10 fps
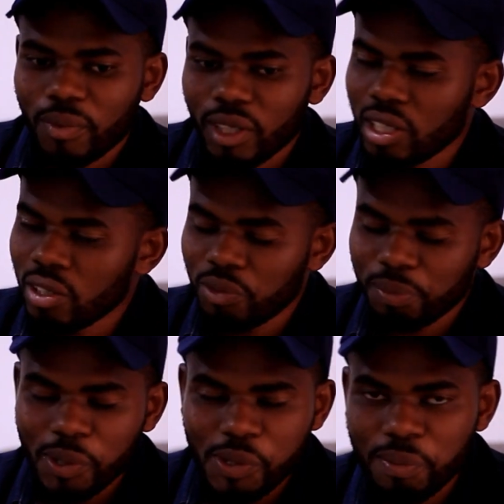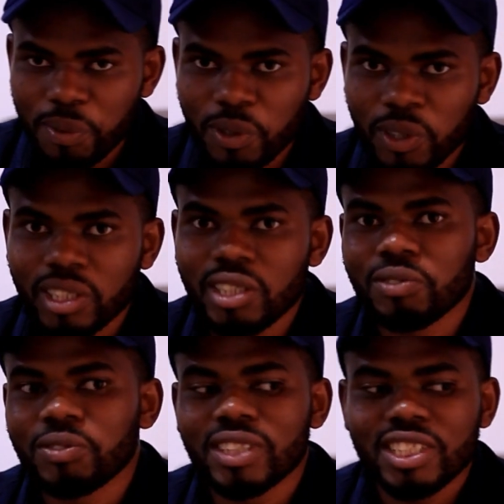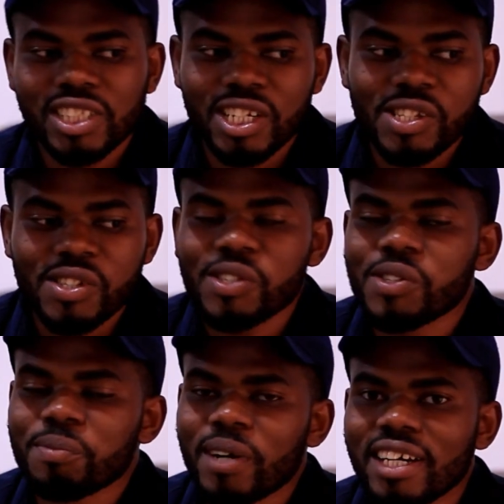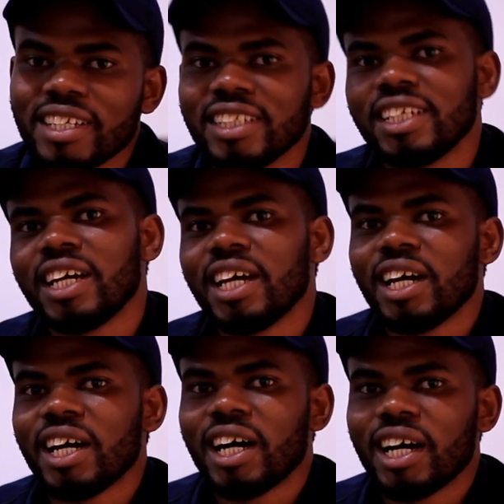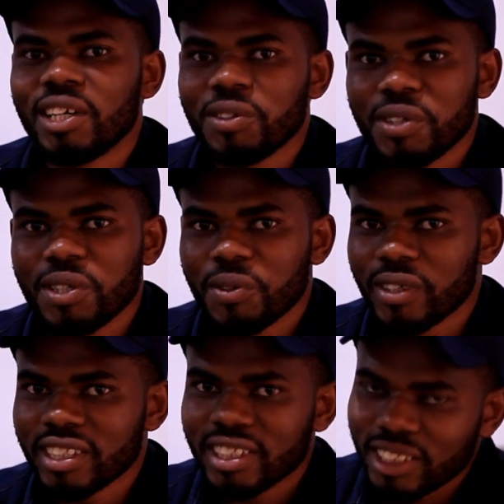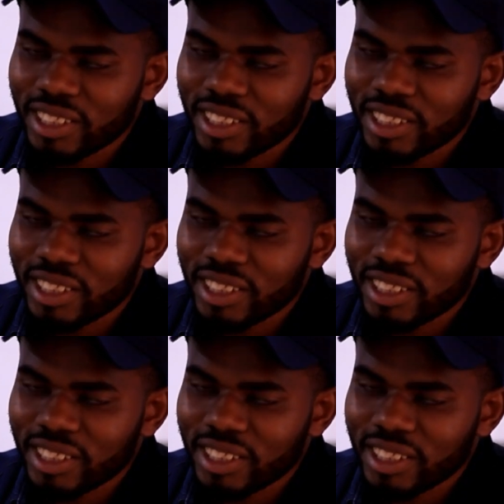if possible, if the chance is mine, I will win